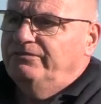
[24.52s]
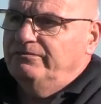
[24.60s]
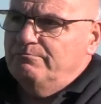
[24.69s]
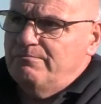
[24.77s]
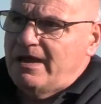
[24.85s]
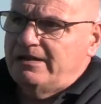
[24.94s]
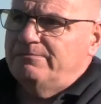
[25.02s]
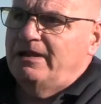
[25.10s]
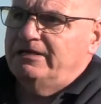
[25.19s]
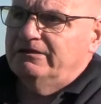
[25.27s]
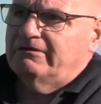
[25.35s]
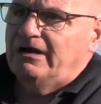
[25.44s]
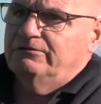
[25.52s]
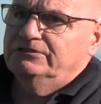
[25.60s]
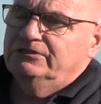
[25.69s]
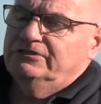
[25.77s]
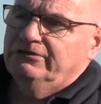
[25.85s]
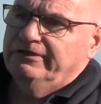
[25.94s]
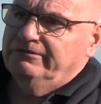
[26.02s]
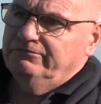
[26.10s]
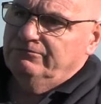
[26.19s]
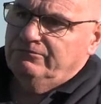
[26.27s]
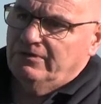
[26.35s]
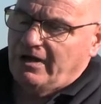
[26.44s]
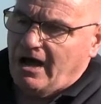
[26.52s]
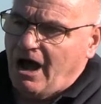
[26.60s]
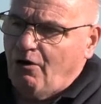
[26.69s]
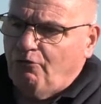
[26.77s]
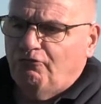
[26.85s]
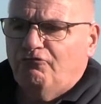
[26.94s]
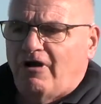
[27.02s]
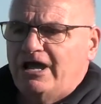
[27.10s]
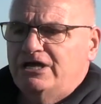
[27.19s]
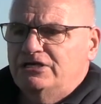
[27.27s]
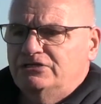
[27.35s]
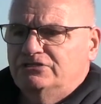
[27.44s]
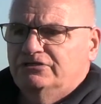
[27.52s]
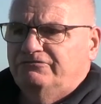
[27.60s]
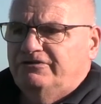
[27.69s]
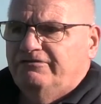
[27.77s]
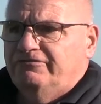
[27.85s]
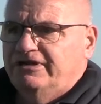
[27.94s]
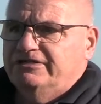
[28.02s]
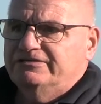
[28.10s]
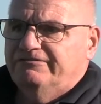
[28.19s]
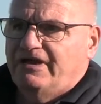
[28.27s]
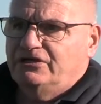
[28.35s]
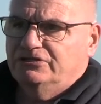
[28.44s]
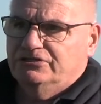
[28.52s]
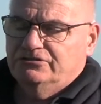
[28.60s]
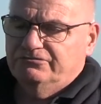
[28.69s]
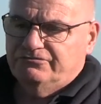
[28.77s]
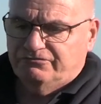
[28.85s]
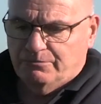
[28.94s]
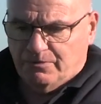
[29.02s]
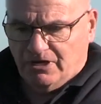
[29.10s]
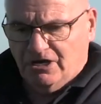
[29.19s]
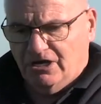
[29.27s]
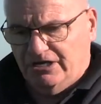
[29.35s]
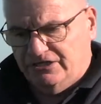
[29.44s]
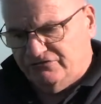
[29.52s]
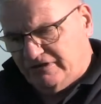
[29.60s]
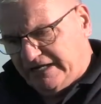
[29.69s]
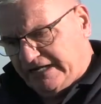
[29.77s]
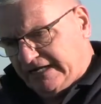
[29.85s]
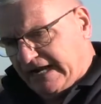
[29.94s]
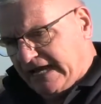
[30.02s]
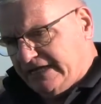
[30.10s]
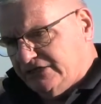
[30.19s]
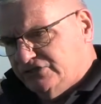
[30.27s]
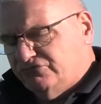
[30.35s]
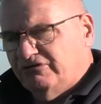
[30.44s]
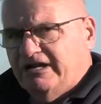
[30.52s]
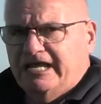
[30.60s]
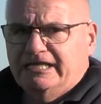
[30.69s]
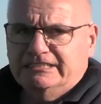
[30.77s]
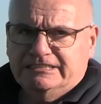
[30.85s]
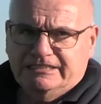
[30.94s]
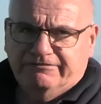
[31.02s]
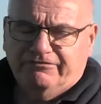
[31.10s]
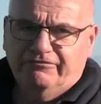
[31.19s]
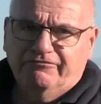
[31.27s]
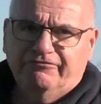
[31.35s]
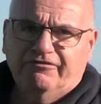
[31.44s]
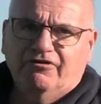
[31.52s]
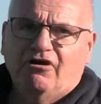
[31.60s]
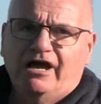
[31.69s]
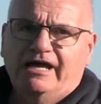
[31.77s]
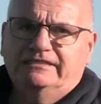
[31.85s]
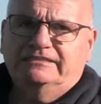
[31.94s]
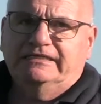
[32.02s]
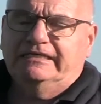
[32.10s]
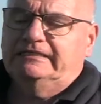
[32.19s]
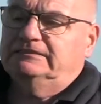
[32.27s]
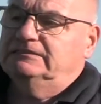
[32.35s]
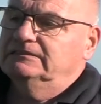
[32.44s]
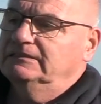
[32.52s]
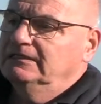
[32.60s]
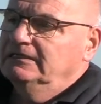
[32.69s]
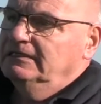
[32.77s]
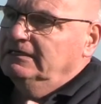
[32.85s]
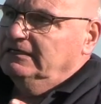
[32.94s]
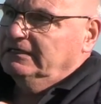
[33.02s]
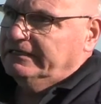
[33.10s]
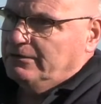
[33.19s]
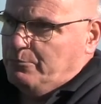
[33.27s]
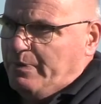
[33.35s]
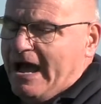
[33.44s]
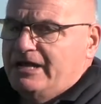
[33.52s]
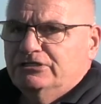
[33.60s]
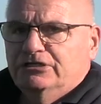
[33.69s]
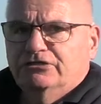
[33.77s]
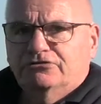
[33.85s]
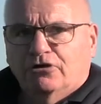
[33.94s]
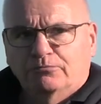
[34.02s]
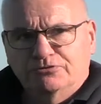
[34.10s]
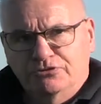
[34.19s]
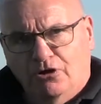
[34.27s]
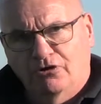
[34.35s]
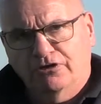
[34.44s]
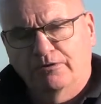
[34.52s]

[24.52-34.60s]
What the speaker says: many growers are doing a whole range of different interventions, from early drilling, late drilling, different varieties, companion crops, not